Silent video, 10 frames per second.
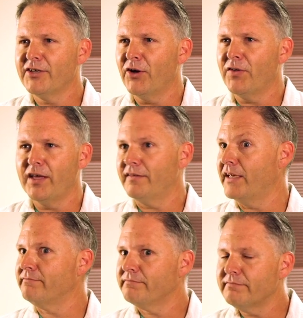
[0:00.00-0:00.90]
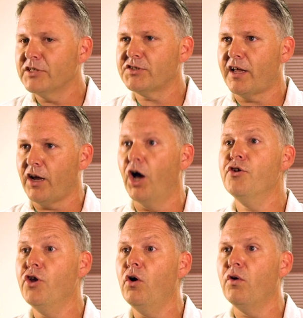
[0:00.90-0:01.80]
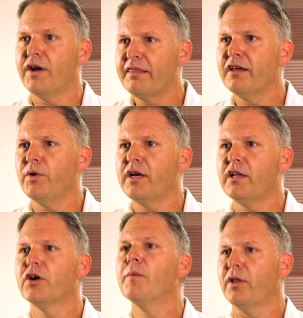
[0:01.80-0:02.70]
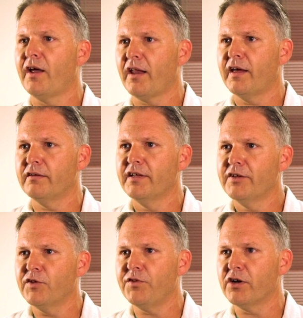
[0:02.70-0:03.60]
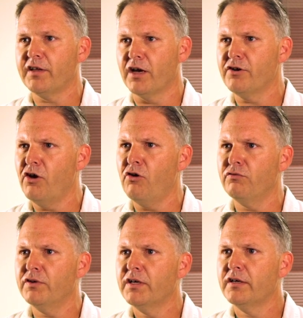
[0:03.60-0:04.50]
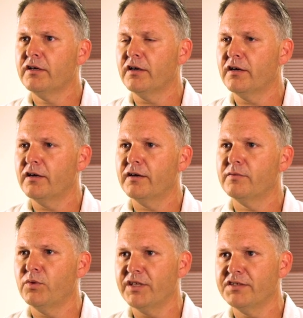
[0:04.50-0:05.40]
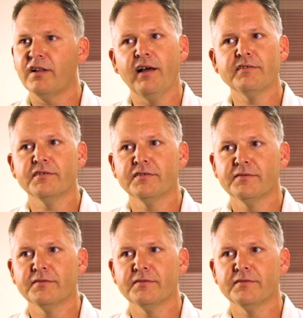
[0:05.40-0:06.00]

You know, there's a lot of unknown, and I think we clear up a lot of that, the fear of the unknown with these classes.